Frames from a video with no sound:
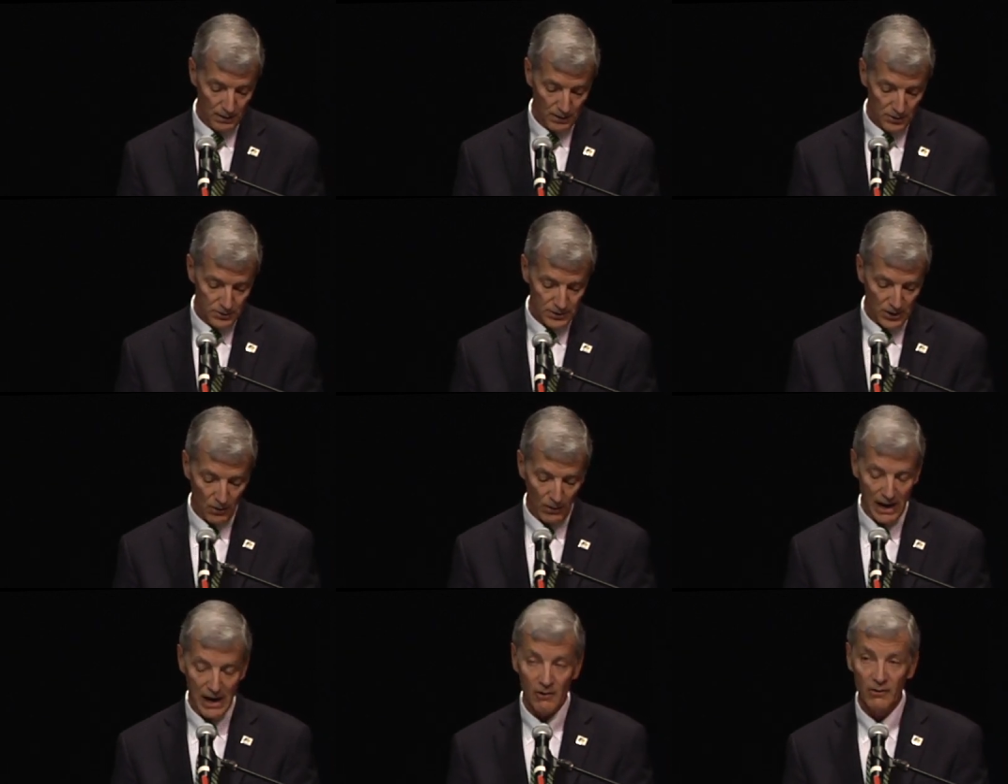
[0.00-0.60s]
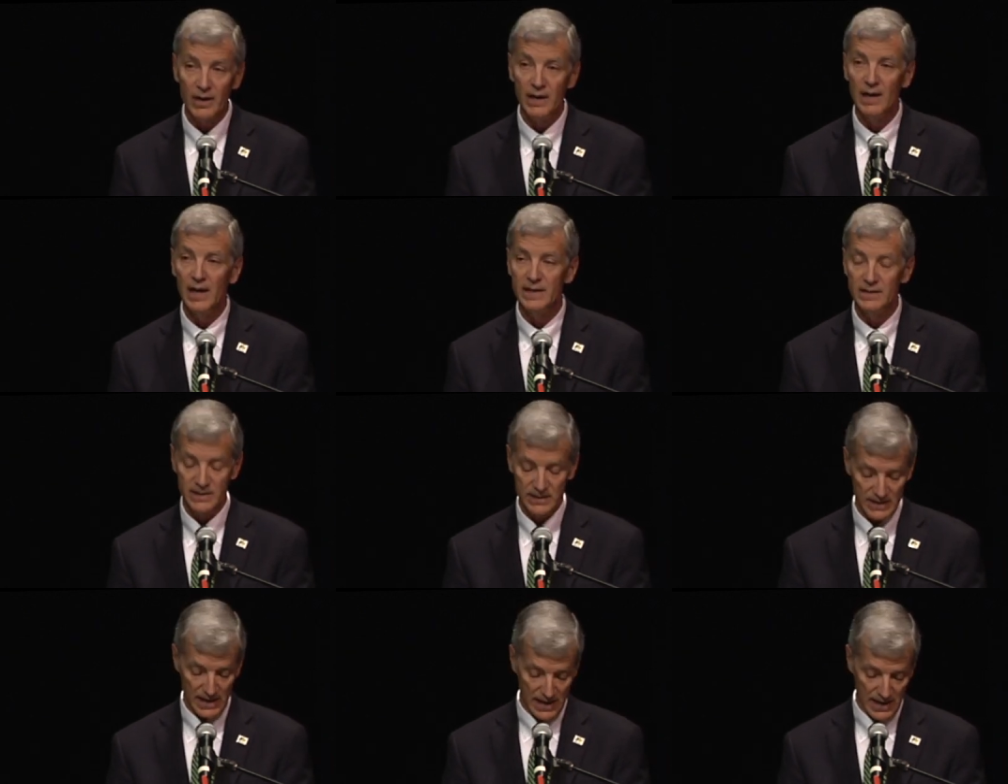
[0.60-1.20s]
So, how can I
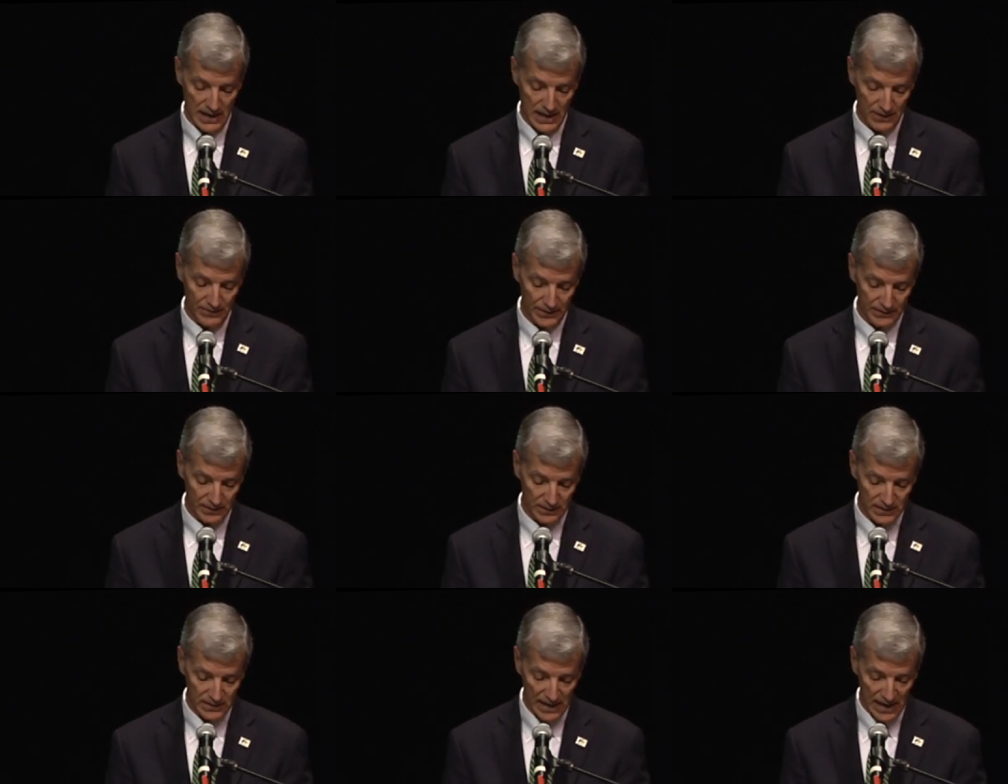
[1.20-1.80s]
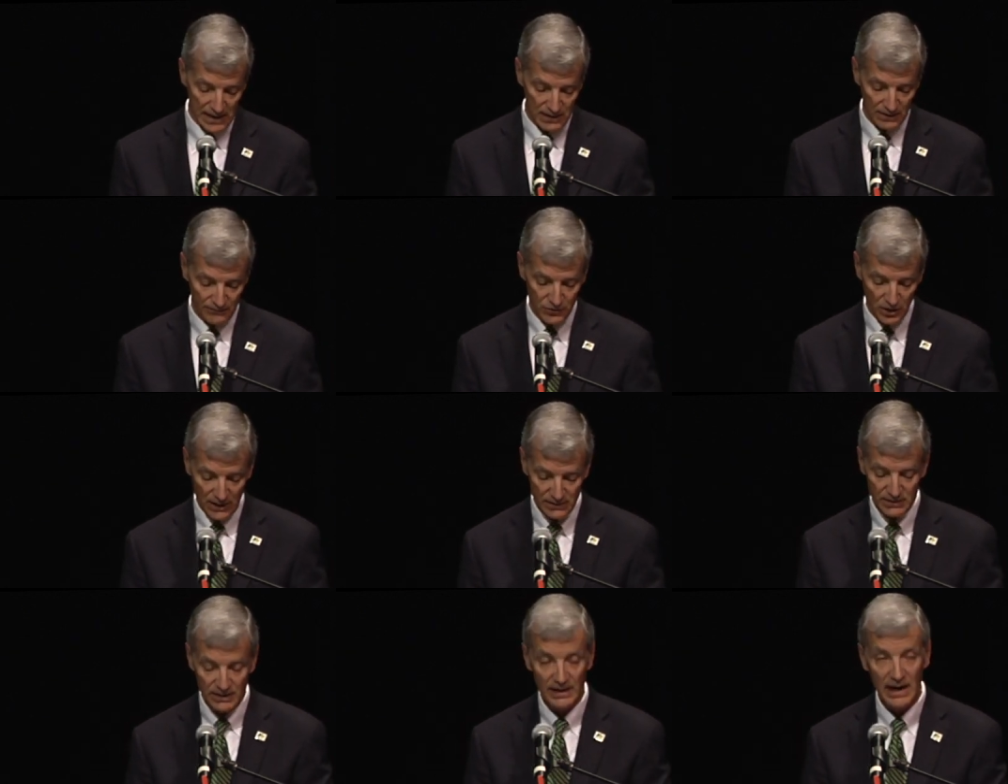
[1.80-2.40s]
say that the state of
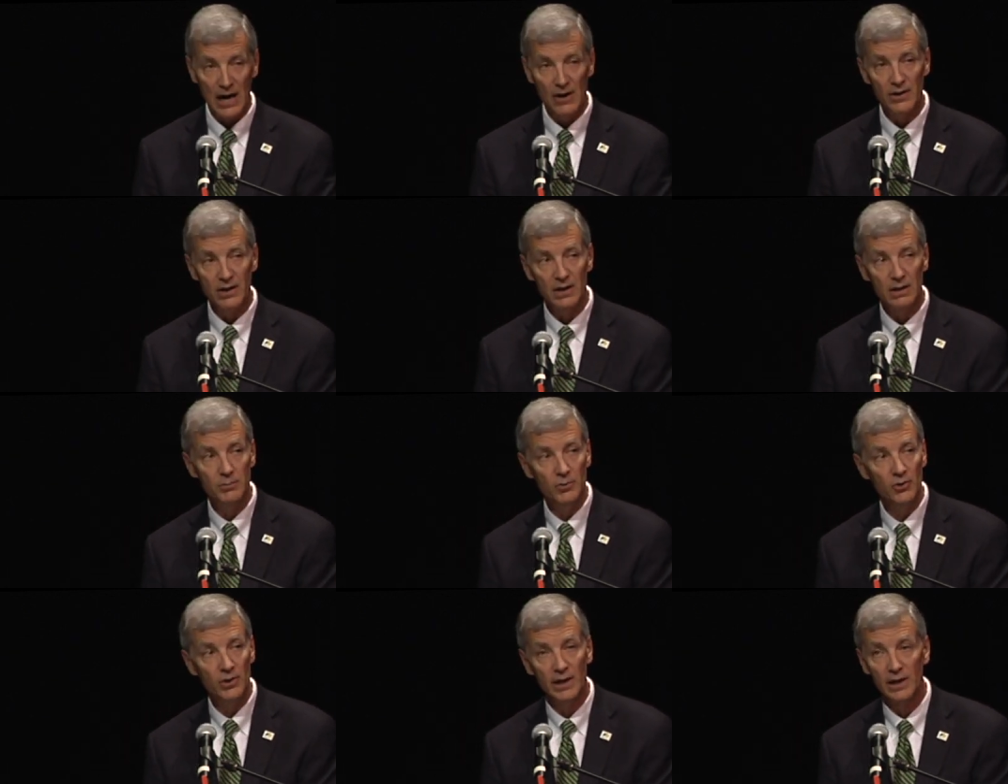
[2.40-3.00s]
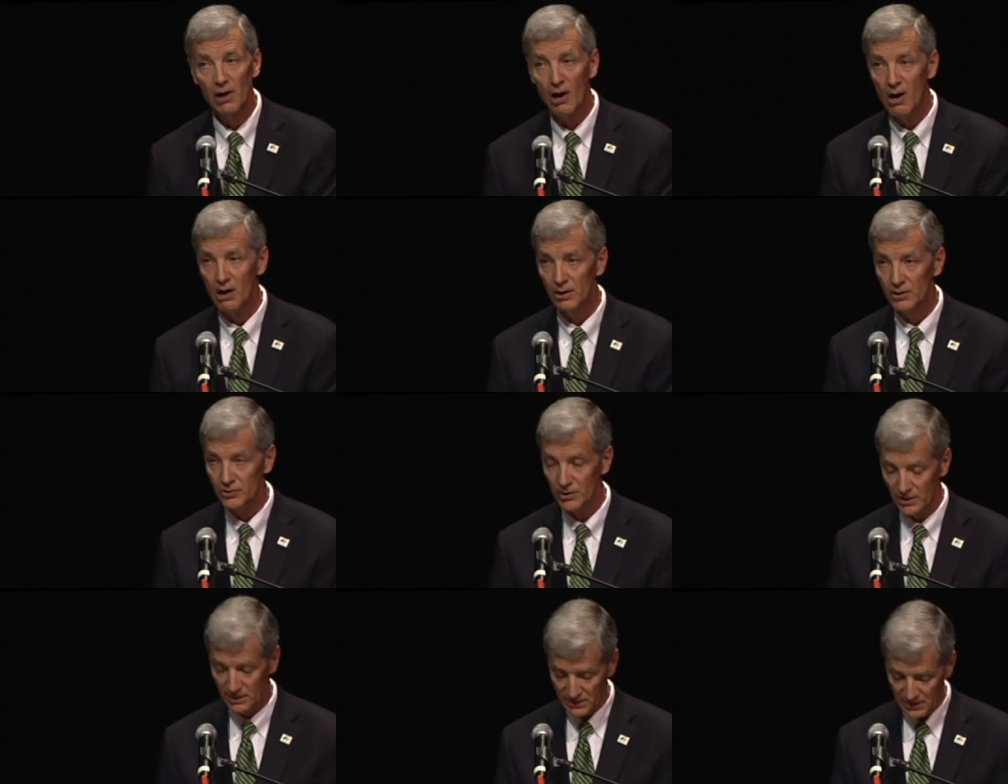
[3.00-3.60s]
Johnson County Community
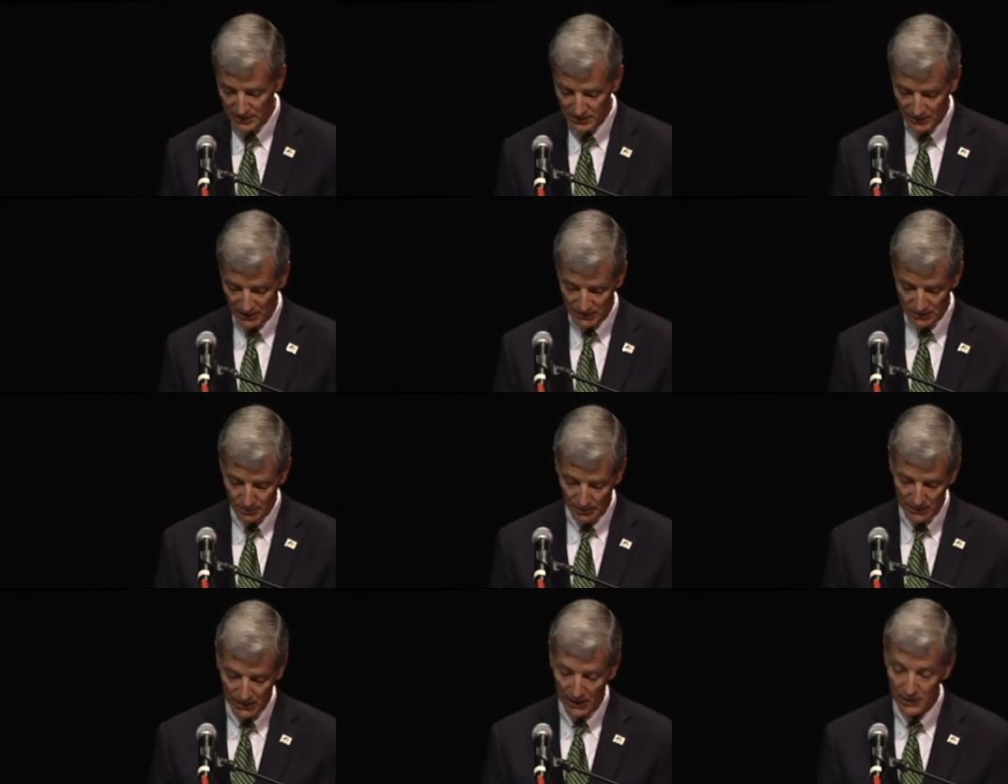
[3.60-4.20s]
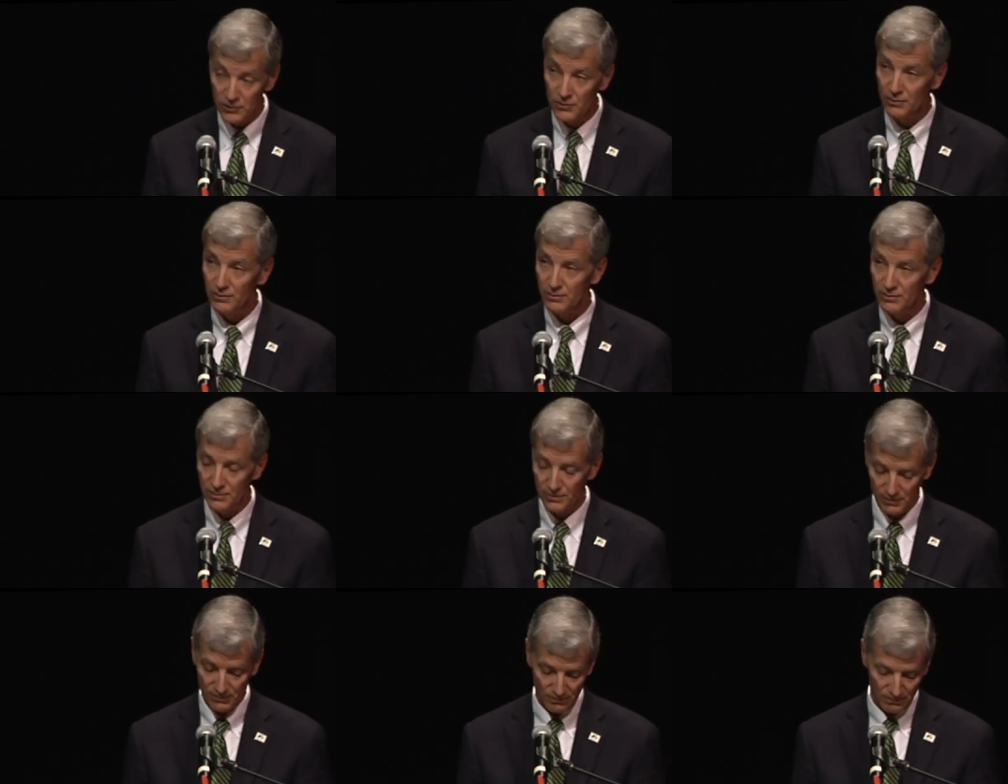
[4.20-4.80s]
College exceeds
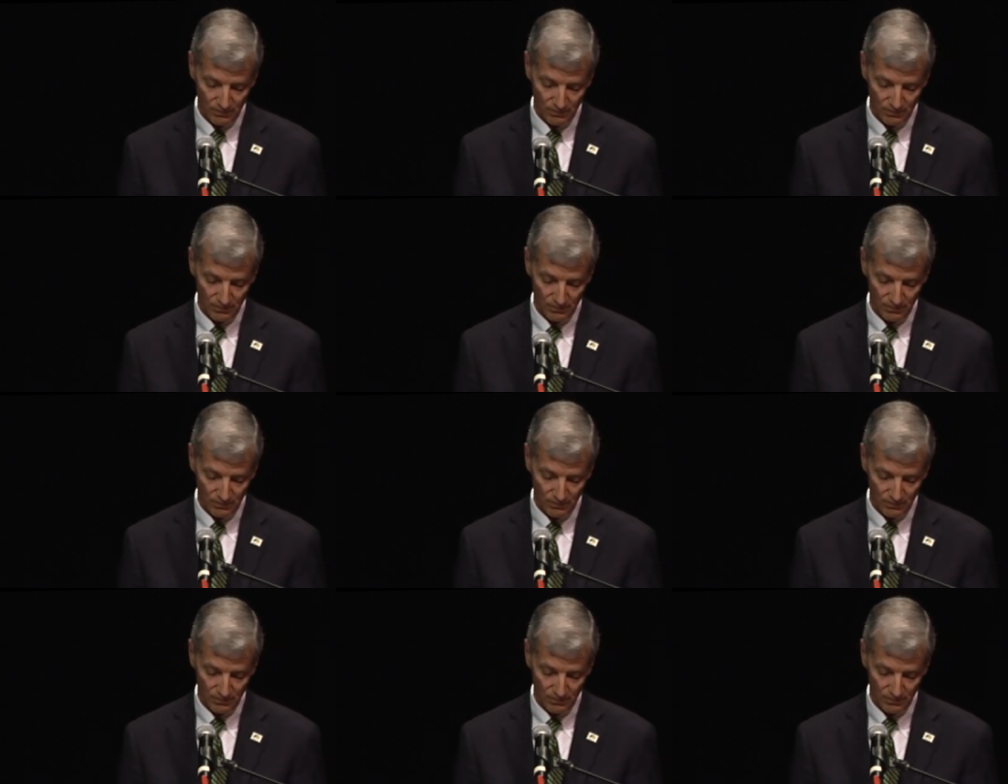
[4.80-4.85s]
expectations?